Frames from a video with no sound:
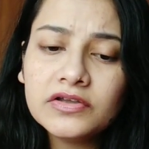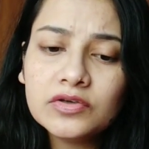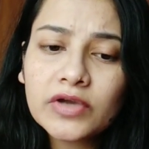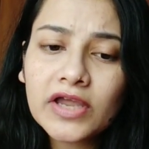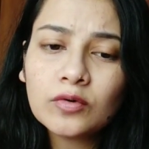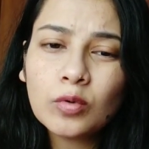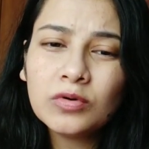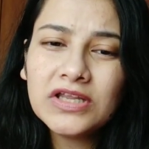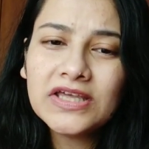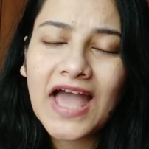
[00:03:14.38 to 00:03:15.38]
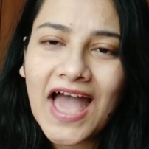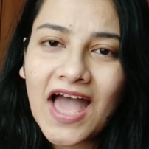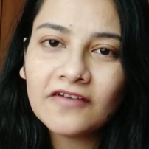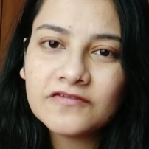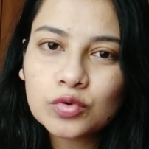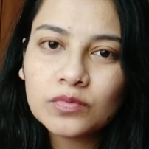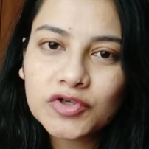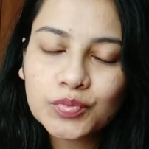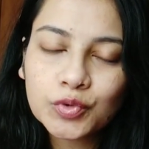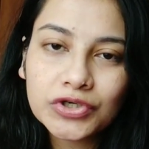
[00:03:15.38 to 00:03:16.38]
you can only have so
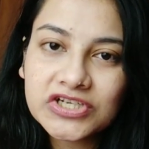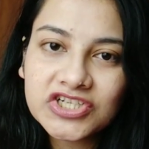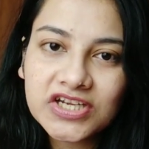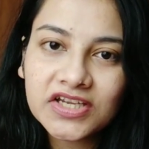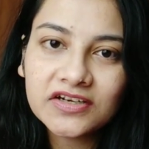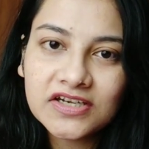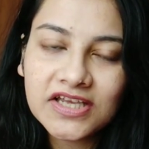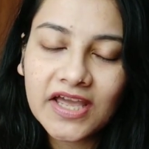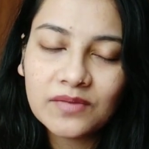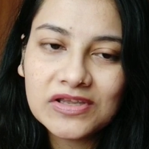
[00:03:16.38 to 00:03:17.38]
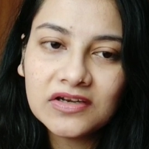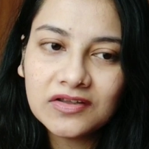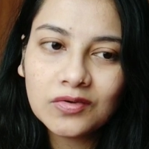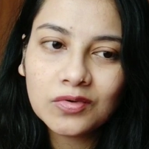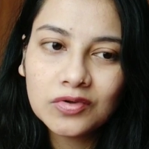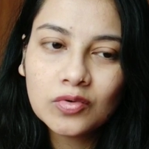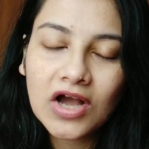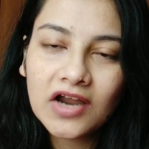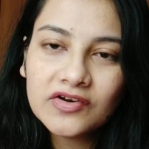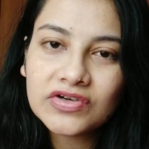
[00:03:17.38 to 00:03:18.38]
much protein shake in a day. I mean, you
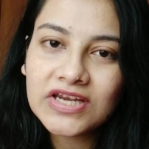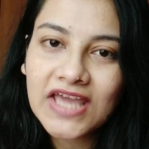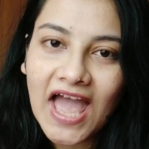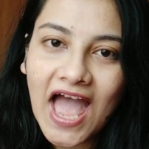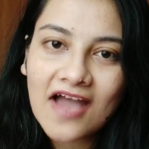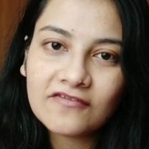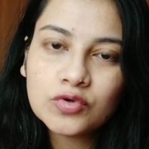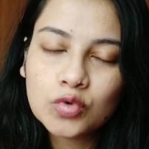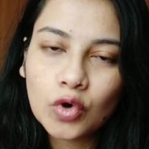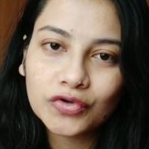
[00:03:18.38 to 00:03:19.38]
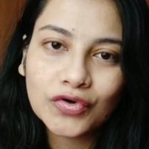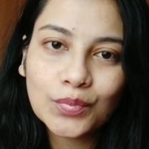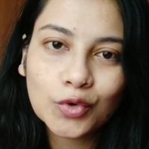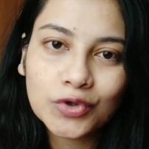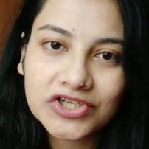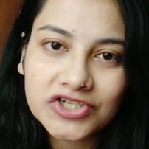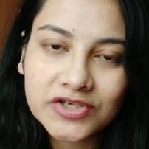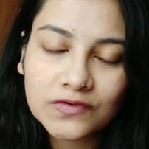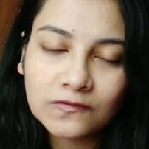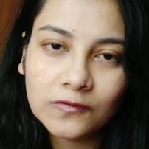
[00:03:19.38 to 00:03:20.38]
can't really have 2 or 3 protein
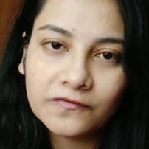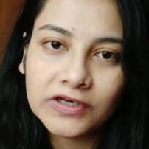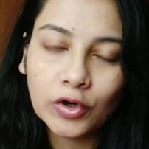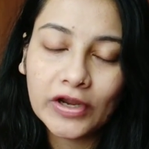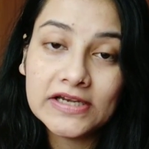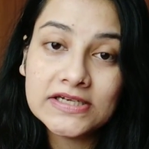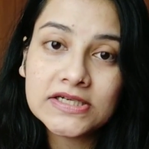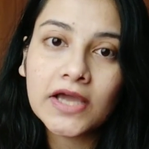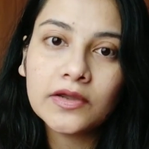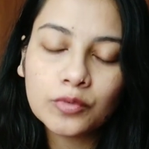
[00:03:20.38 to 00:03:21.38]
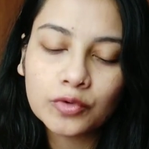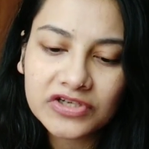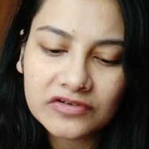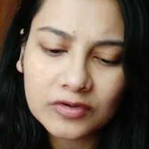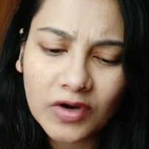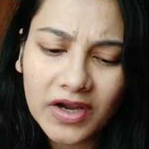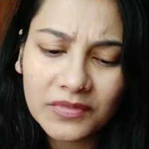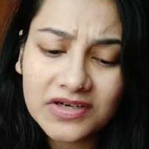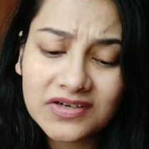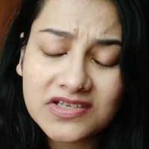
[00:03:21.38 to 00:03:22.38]
shakes to fulfill your entire protein
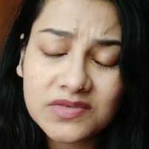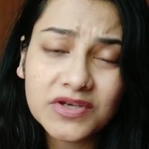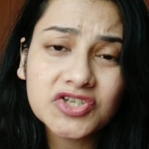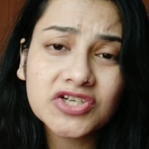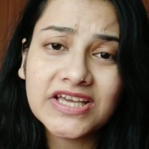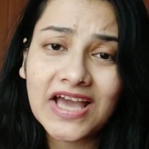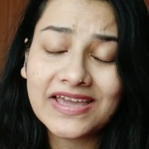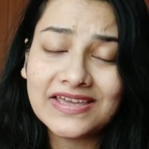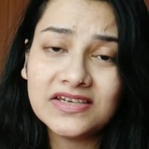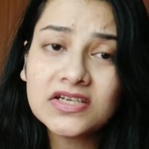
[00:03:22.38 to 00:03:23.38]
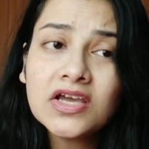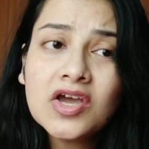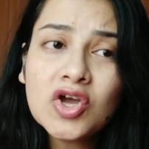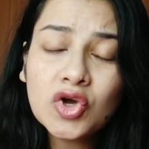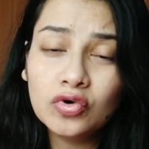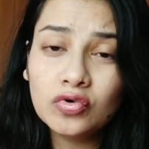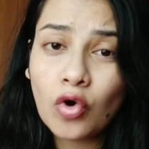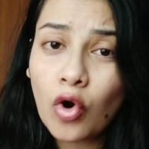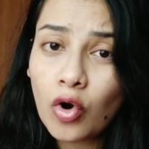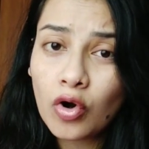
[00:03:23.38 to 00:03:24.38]
requirement. Especially I eat
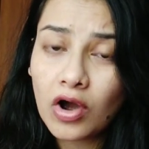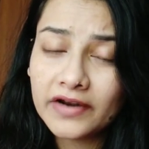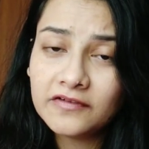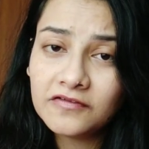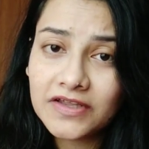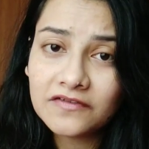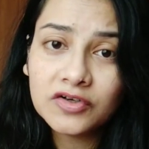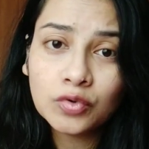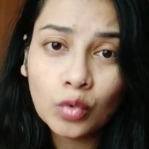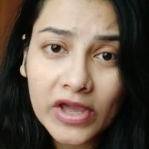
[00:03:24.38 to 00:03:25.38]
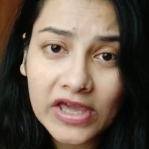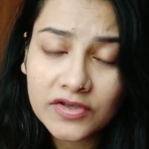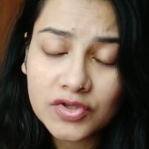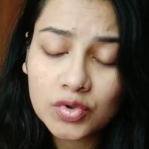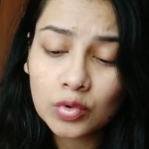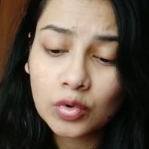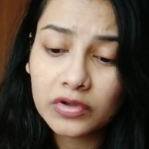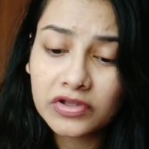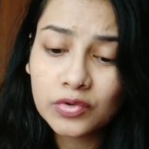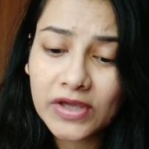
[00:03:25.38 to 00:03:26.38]
raw, unflavored whey, so
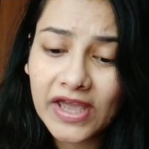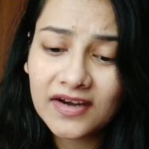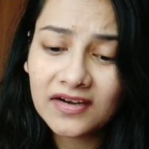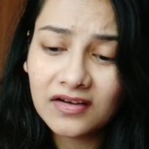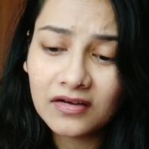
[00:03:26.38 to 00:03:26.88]
you can